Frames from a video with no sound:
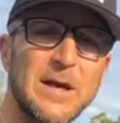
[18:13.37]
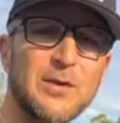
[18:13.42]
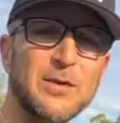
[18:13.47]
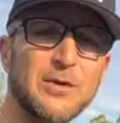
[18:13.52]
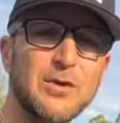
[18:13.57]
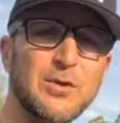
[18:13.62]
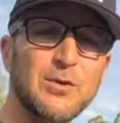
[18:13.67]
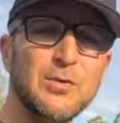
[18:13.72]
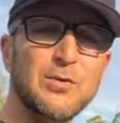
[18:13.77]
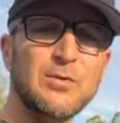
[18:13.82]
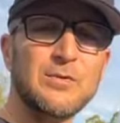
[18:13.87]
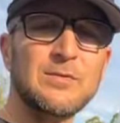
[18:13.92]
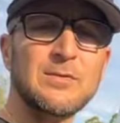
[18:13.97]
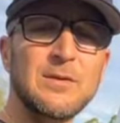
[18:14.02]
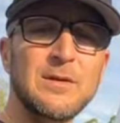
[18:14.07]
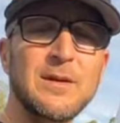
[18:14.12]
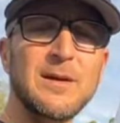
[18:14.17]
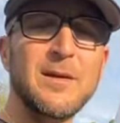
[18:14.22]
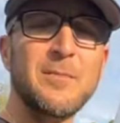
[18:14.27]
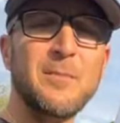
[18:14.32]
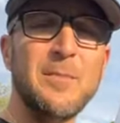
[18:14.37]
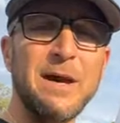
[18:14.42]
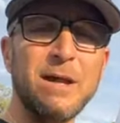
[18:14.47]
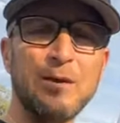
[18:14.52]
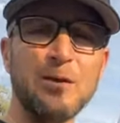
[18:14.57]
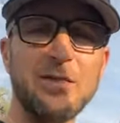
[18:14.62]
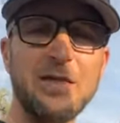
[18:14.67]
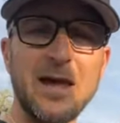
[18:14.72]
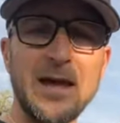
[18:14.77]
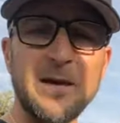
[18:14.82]
Better you,
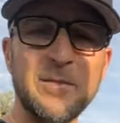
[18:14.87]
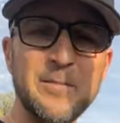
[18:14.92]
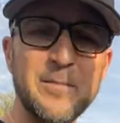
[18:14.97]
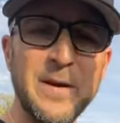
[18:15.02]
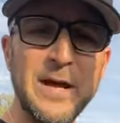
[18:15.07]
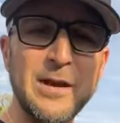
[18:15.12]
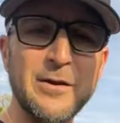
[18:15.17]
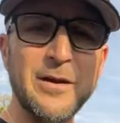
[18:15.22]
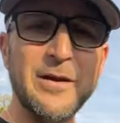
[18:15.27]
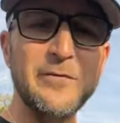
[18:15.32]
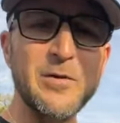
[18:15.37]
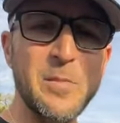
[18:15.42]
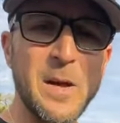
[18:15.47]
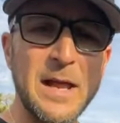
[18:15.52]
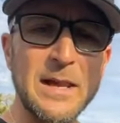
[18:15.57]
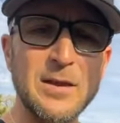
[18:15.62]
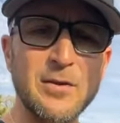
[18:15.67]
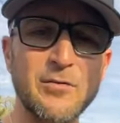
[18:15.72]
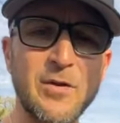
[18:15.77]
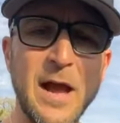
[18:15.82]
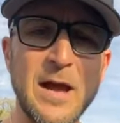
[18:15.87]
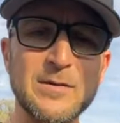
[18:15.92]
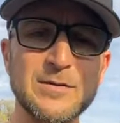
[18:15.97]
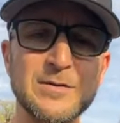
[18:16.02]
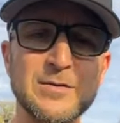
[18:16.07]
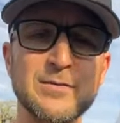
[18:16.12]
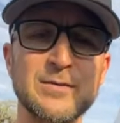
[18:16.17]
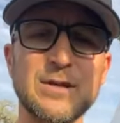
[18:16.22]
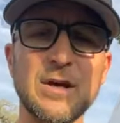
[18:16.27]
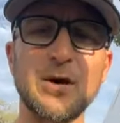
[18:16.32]
better them, better everybody
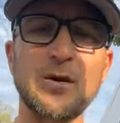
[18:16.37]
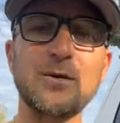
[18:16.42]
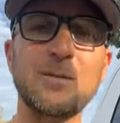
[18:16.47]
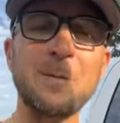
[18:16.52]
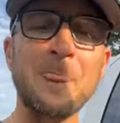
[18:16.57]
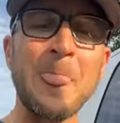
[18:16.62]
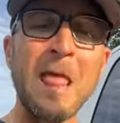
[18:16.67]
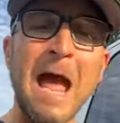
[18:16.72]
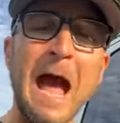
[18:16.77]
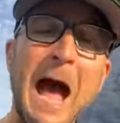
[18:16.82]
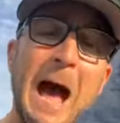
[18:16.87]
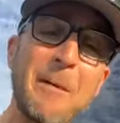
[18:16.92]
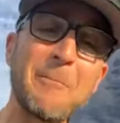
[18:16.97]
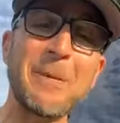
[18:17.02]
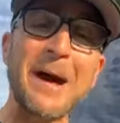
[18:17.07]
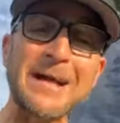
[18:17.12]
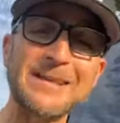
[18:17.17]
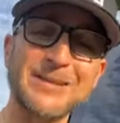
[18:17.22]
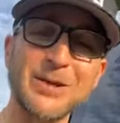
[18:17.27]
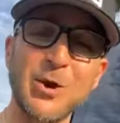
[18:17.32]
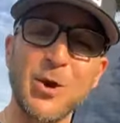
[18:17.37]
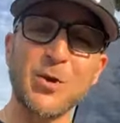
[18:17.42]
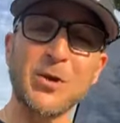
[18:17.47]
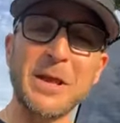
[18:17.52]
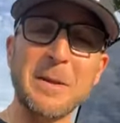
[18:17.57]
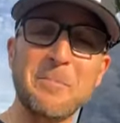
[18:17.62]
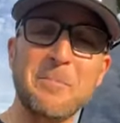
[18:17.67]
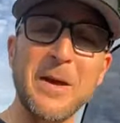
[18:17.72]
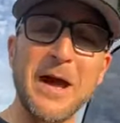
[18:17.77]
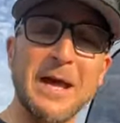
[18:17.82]
around you. So I'm about to go
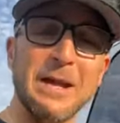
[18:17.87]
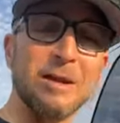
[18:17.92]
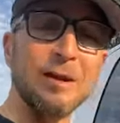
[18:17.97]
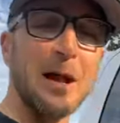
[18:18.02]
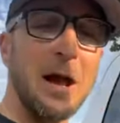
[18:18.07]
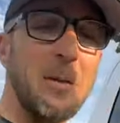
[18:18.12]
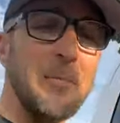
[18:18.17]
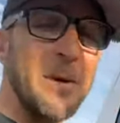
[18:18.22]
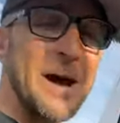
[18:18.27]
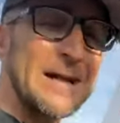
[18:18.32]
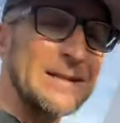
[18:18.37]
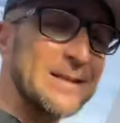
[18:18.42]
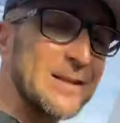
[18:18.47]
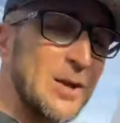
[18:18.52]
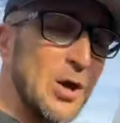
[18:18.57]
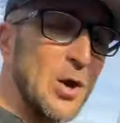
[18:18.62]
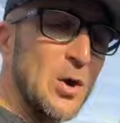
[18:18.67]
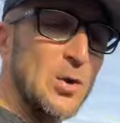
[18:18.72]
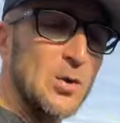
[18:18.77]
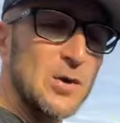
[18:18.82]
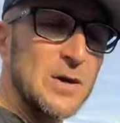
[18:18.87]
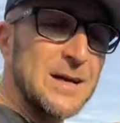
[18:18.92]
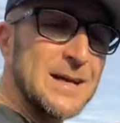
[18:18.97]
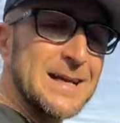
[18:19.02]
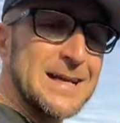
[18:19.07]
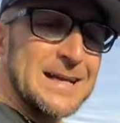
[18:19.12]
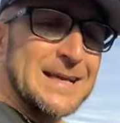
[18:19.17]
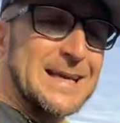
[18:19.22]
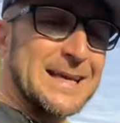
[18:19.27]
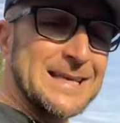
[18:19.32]
get better. I'm about to go
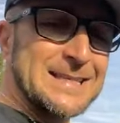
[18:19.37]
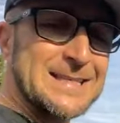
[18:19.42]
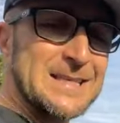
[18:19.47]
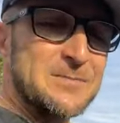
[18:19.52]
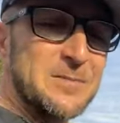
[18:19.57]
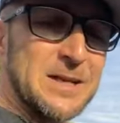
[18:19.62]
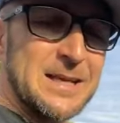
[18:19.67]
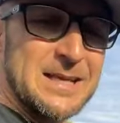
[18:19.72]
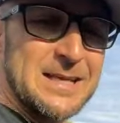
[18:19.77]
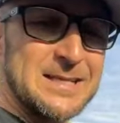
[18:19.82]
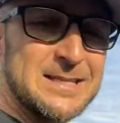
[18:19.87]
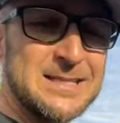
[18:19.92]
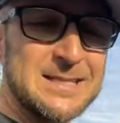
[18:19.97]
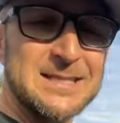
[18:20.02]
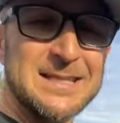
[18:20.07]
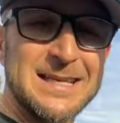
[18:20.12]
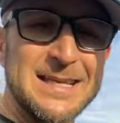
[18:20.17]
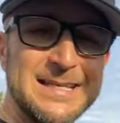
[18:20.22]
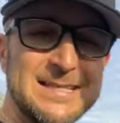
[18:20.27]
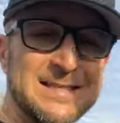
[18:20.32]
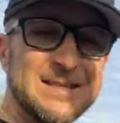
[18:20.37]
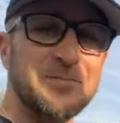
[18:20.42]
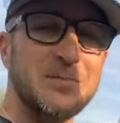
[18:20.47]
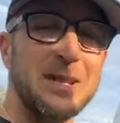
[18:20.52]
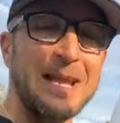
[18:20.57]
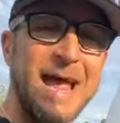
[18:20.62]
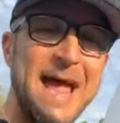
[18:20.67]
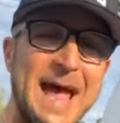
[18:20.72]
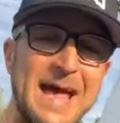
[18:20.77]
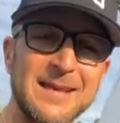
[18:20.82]
get some of this, get some
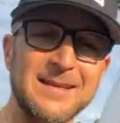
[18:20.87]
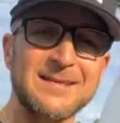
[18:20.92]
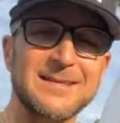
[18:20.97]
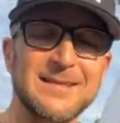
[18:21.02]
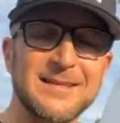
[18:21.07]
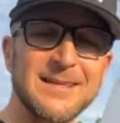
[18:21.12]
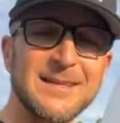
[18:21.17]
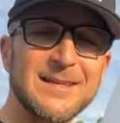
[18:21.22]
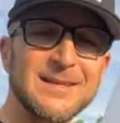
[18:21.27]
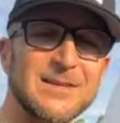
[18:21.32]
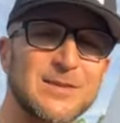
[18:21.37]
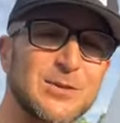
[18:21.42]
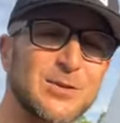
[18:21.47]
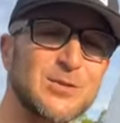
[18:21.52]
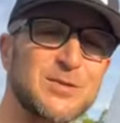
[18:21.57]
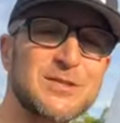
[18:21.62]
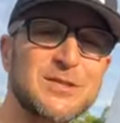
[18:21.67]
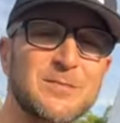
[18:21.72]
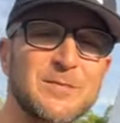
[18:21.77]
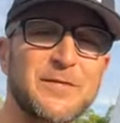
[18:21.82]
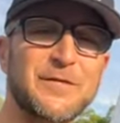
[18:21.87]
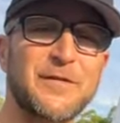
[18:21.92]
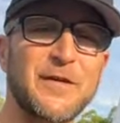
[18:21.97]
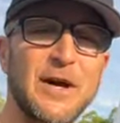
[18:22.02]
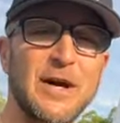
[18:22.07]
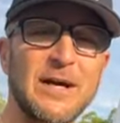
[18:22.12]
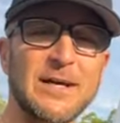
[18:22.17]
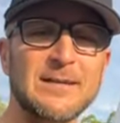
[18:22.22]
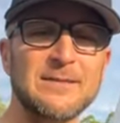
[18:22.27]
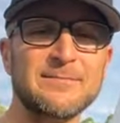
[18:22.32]
of that, do some
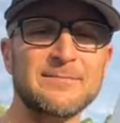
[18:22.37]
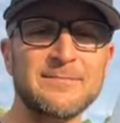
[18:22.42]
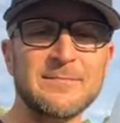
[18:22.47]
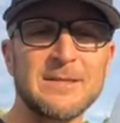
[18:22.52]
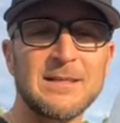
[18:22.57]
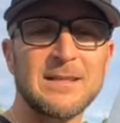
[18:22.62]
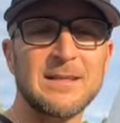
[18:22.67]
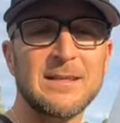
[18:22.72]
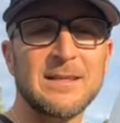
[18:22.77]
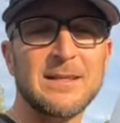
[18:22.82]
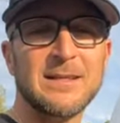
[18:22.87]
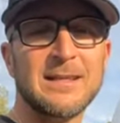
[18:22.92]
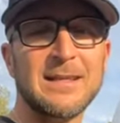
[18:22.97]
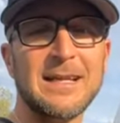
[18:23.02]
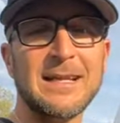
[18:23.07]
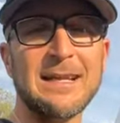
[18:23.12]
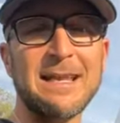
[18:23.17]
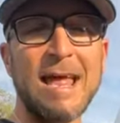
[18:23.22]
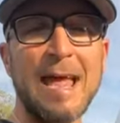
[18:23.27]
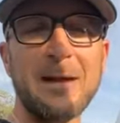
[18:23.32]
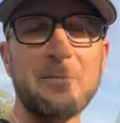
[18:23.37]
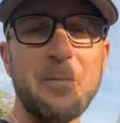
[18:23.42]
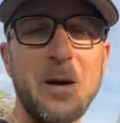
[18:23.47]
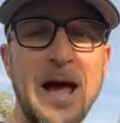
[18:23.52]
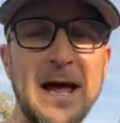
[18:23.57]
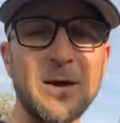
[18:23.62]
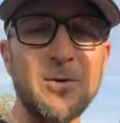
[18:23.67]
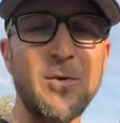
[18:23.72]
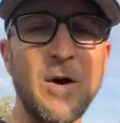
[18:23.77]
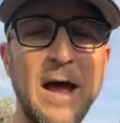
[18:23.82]
fun, knick-knack,
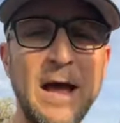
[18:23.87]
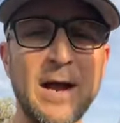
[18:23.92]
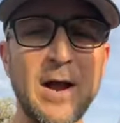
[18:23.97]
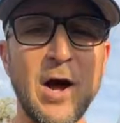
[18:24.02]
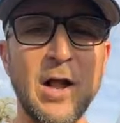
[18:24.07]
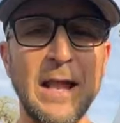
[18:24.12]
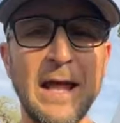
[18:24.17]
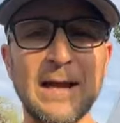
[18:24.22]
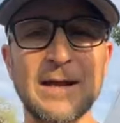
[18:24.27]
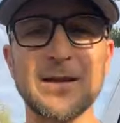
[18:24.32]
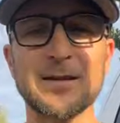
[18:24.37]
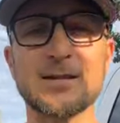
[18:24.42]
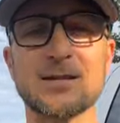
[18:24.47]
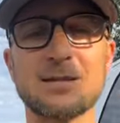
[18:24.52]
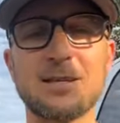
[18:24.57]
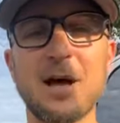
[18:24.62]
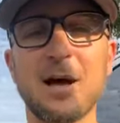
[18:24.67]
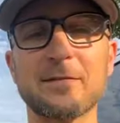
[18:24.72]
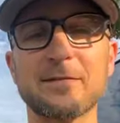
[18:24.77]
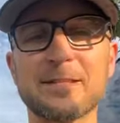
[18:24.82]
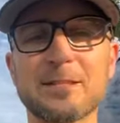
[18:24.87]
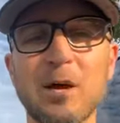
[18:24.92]
paddywhack, all that good stuff.